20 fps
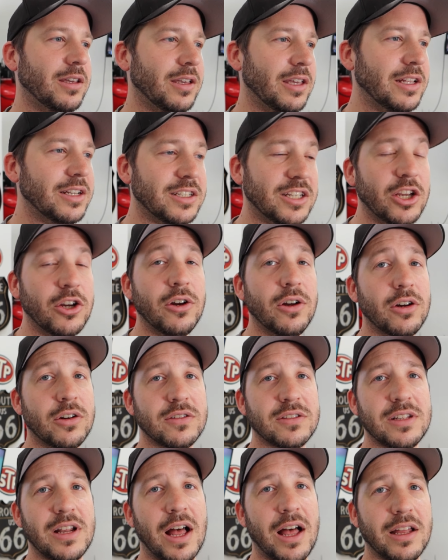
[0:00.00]
Interior
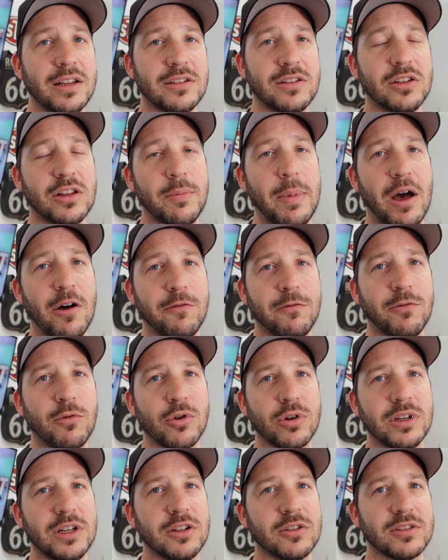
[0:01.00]
is not until about
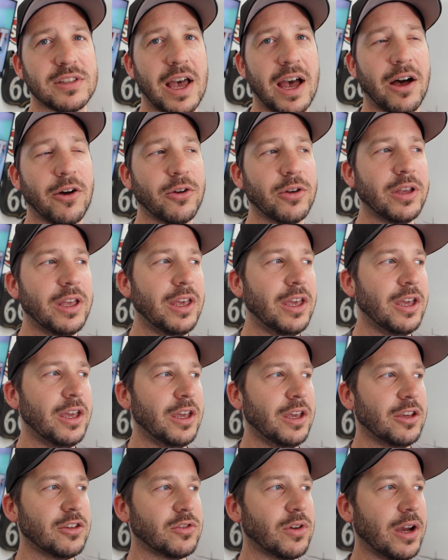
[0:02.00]
4 years out,
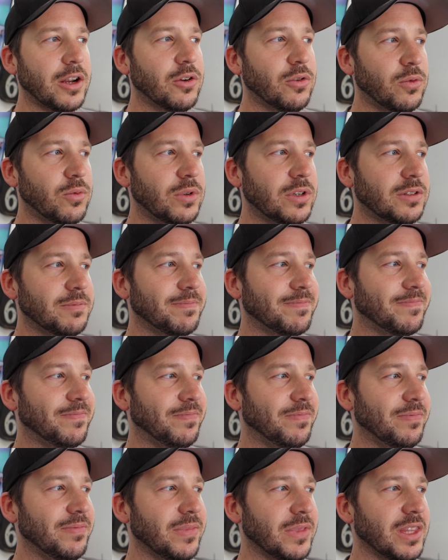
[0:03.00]
so I don't want to
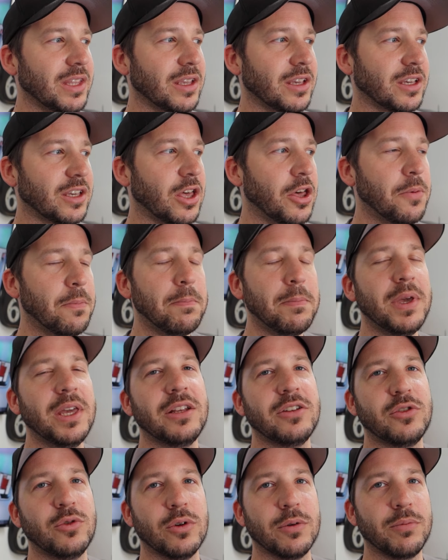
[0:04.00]

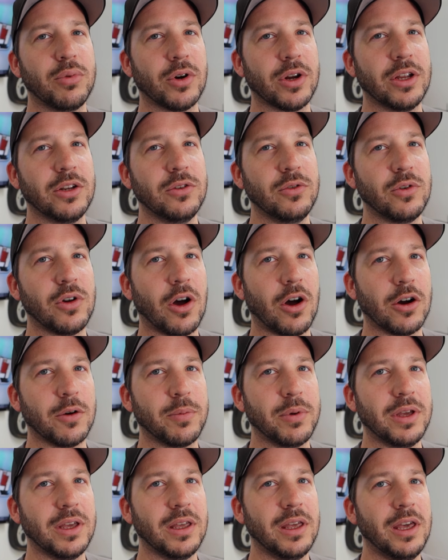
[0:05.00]
commit to a brand new
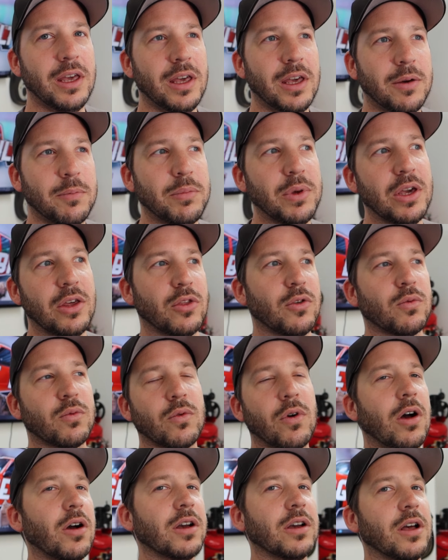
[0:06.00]
carpet being the
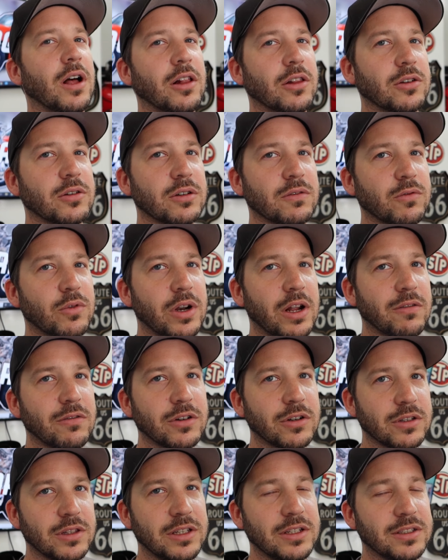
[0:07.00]
wrong color of
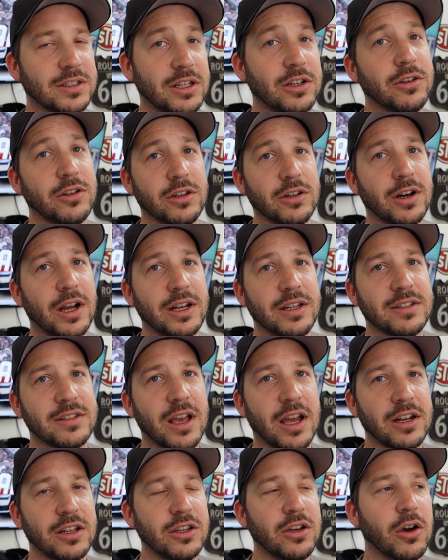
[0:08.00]
whatever the interior I
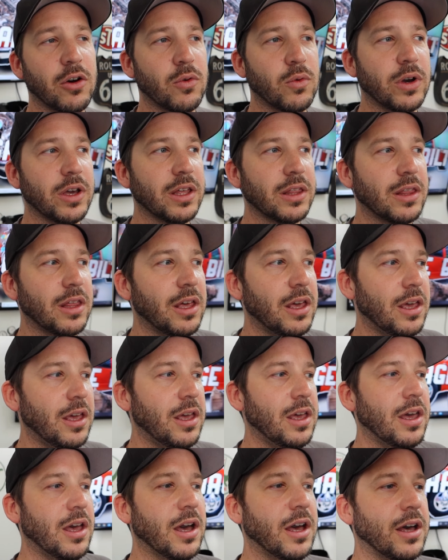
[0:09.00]
decide to go with.
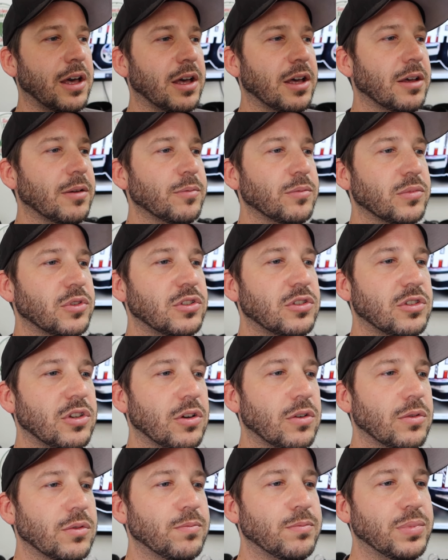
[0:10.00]

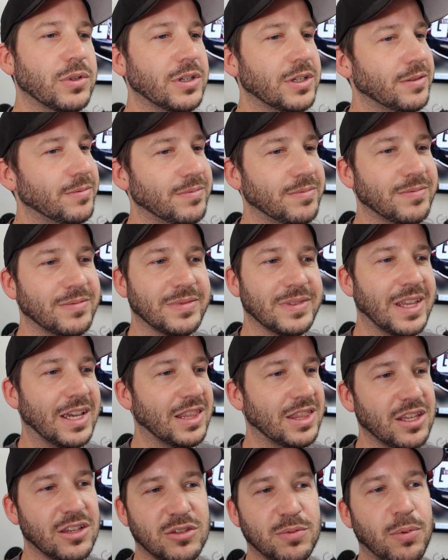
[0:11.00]
But
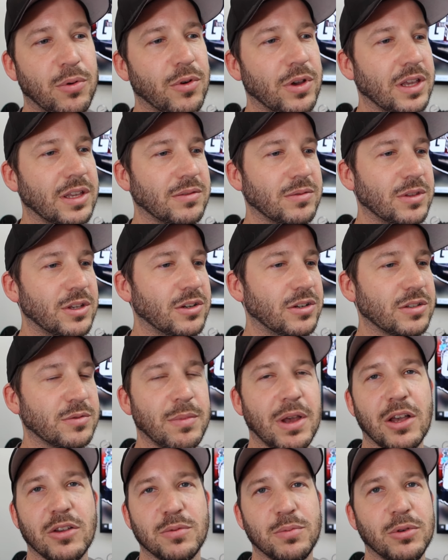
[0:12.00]
at this point, there's
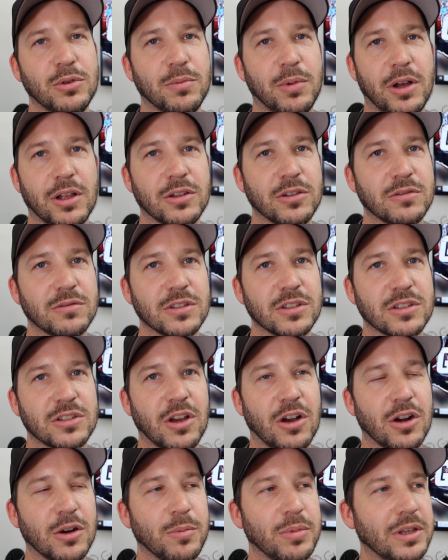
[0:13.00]
mouse poop all over this
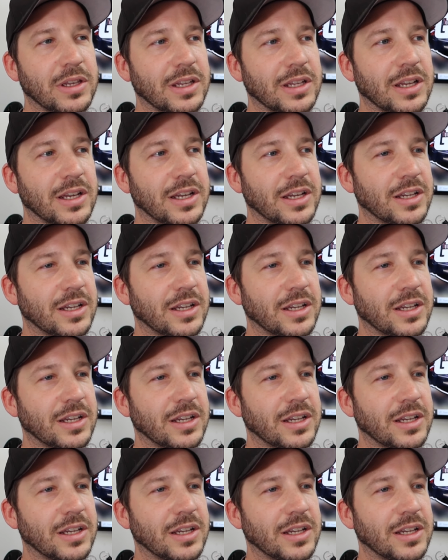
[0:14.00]
carpet.